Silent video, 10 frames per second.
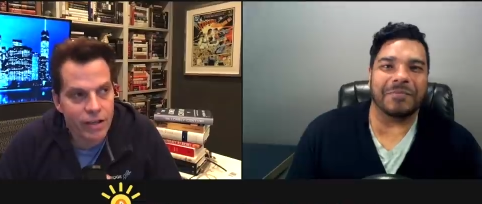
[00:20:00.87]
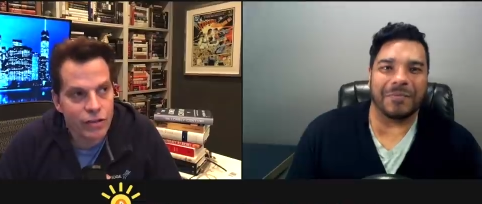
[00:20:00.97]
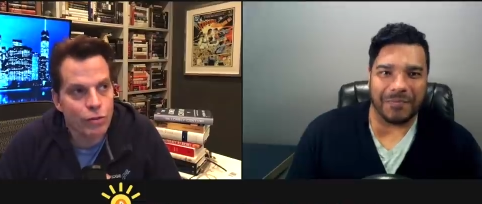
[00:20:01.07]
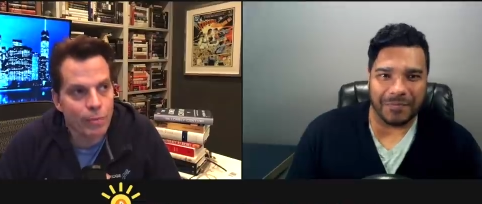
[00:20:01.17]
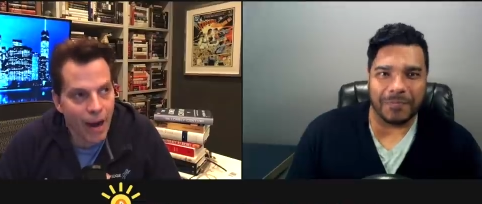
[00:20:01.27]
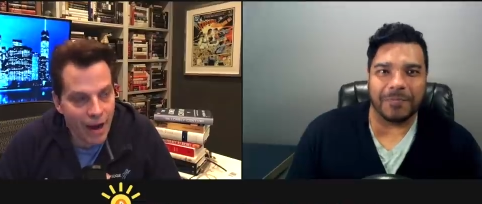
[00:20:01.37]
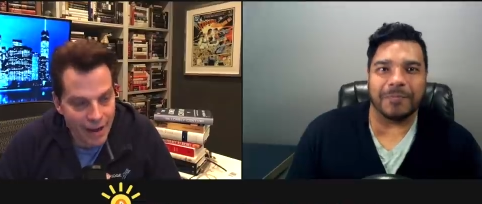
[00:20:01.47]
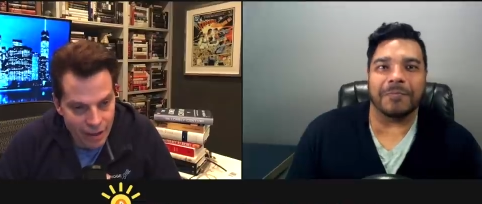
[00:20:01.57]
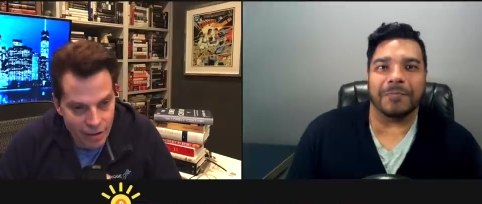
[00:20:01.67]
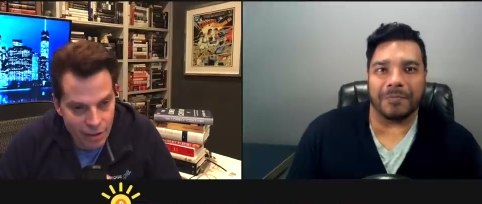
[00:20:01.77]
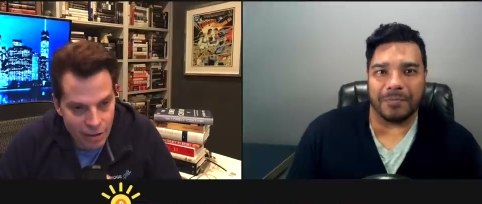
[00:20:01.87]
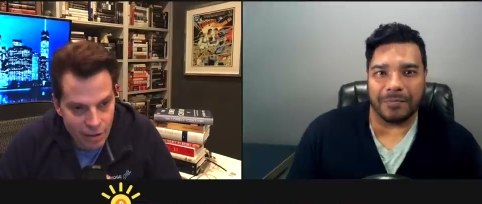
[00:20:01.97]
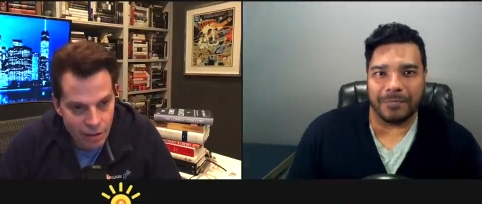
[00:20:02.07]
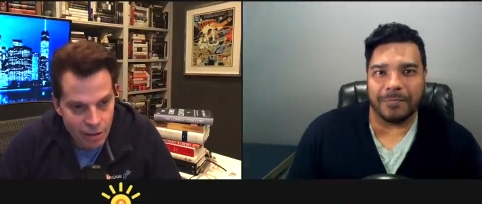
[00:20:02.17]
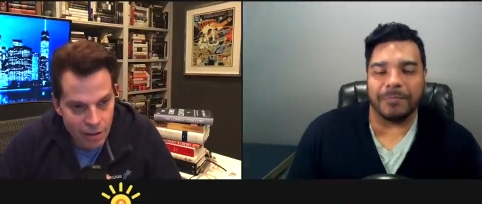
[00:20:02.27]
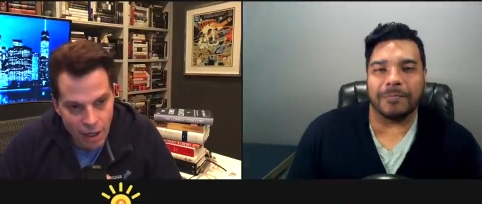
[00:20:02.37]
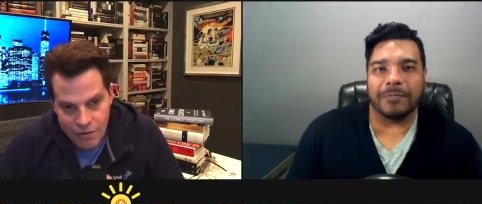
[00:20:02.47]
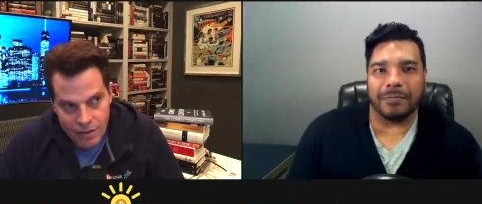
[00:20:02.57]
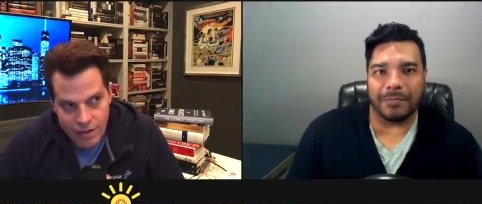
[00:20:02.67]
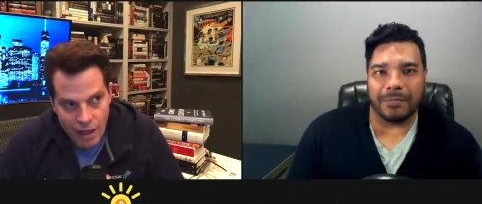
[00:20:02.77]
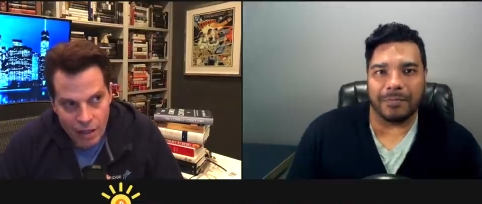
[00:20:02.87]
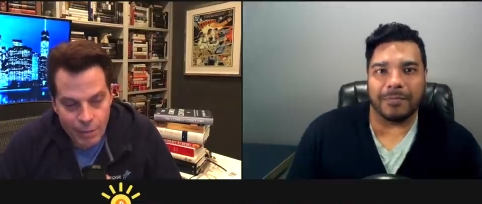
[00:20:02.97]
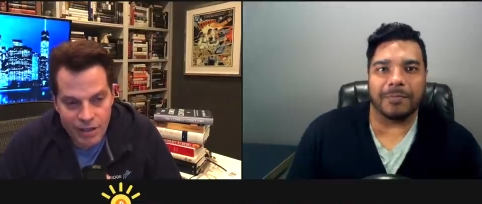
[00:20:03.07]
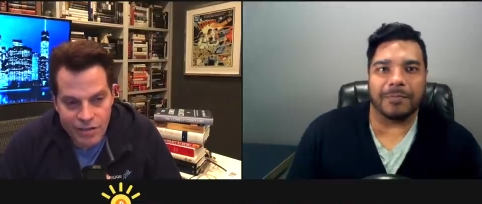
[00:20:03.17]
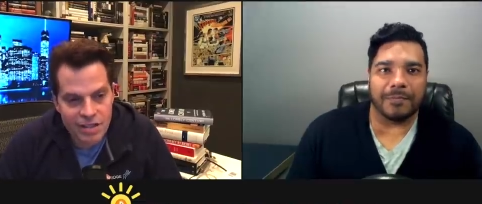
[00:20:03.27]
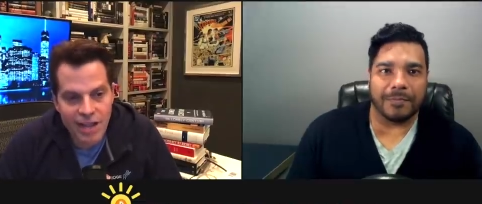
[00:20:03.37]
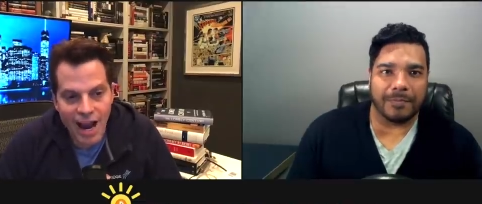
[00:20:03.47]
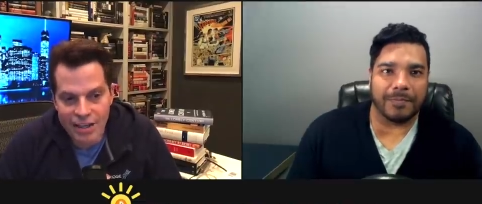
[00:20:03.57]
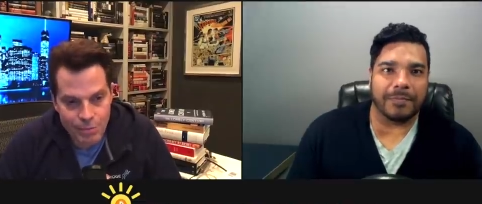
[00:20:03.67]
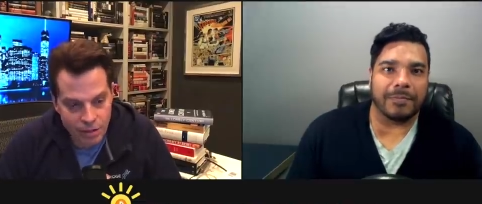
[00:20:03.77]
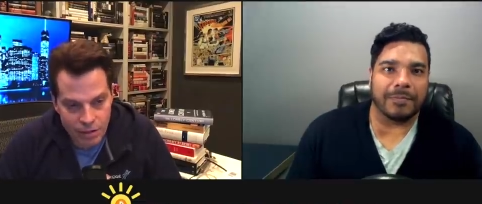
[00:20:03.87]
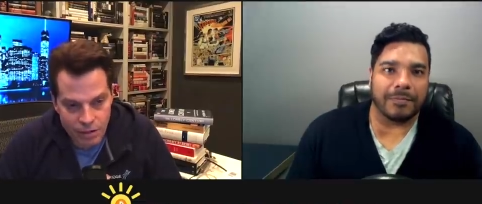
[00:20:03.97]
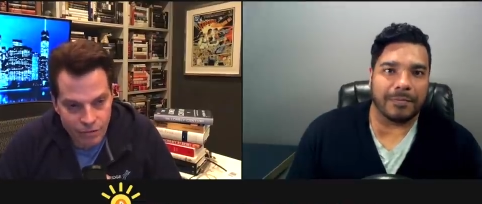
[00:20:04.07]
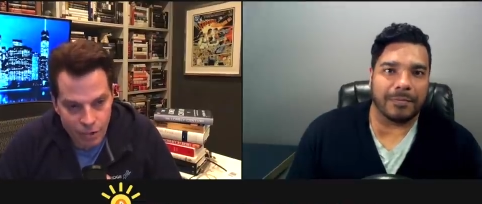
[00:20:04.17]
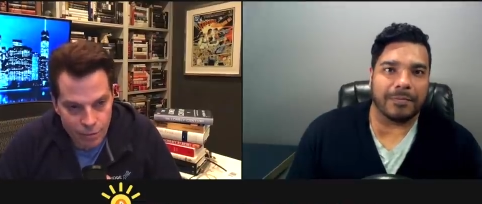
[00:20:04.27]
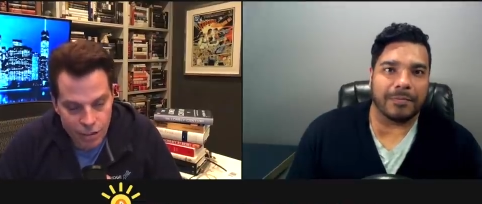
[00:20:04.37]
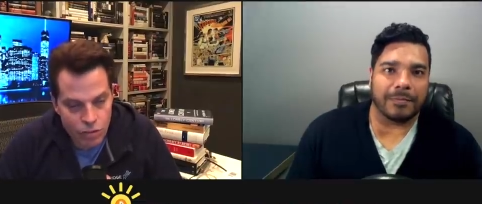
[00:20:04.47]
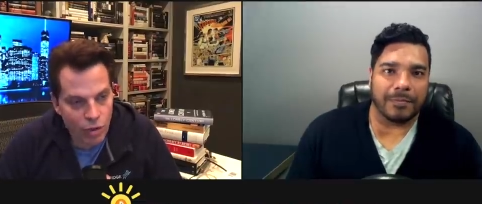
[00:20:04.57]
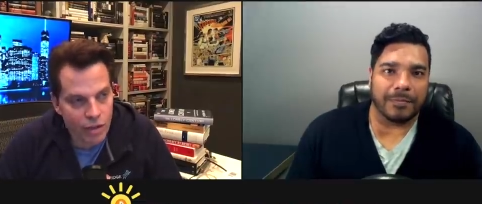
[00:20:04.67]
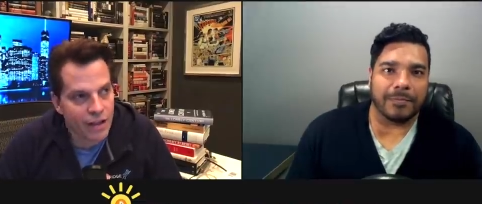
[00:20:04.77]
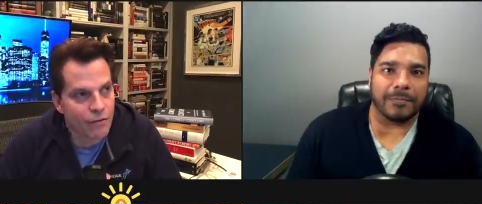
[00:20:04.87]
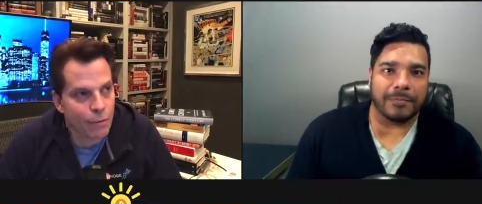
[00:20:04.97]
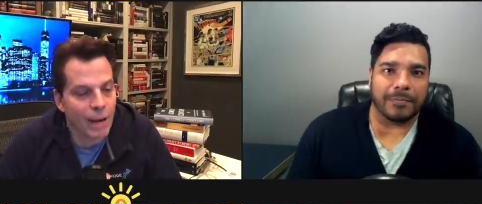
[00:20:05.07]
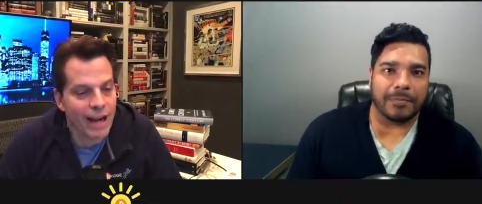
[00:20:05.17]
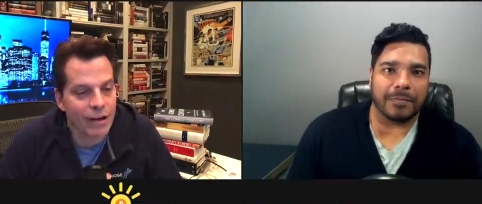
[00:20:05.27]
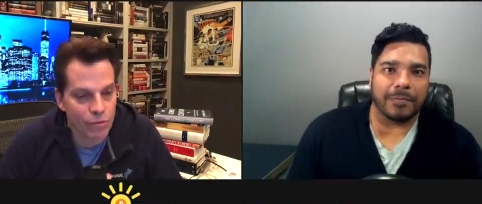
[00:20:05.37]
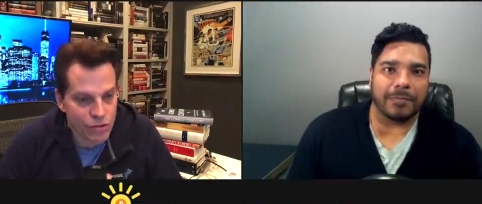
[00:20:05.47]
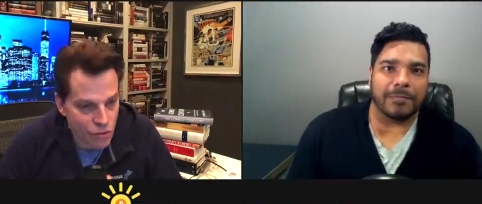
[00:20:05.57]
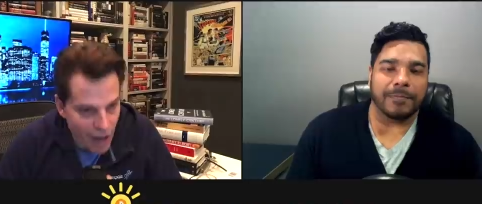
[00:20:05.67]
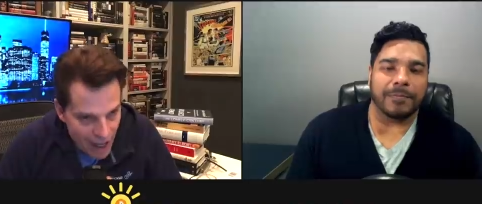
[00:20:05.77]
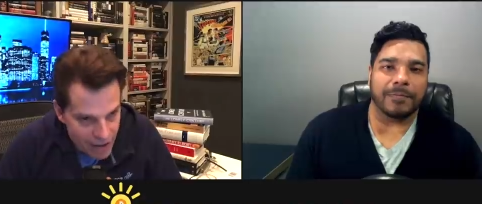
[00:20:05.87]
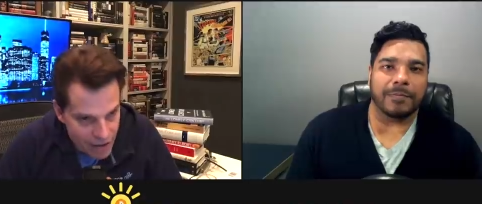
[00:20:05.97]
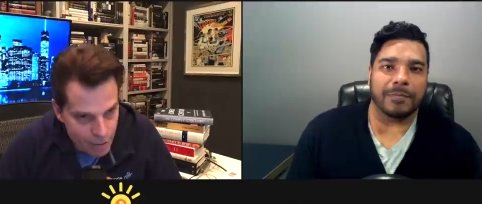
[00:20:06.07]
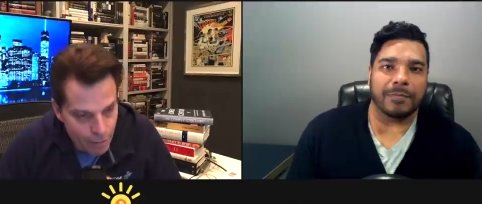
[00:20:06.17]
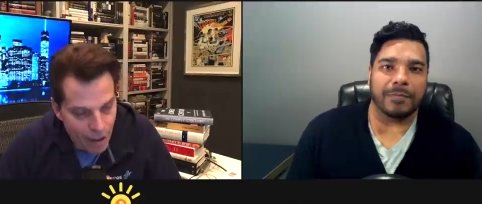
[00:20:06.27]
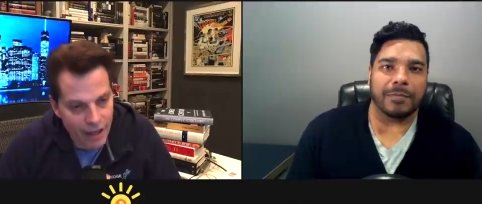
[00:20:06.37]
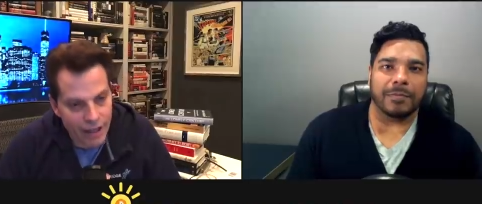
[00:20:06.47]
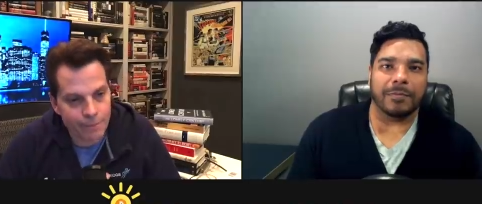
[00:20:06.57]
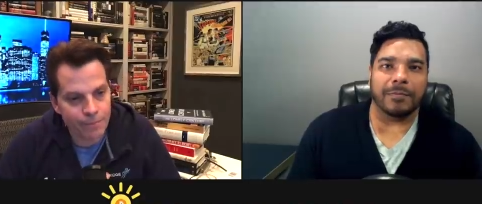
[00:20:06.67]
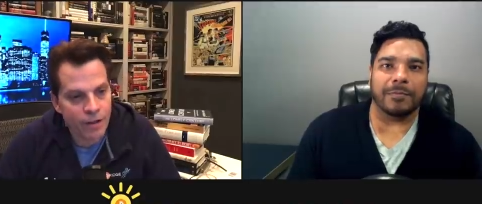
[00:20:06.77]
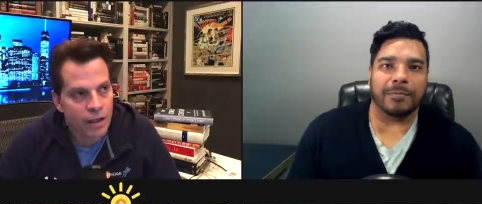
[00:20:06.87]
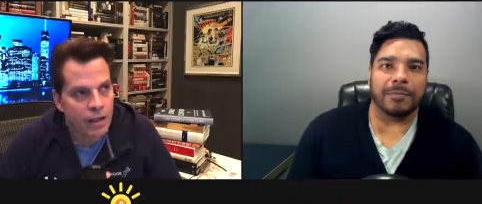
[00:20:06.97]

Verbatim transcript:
Speaker 1: do buy it, I think that'll be a seismic development. It's one thing for MicroStrategy to buy it.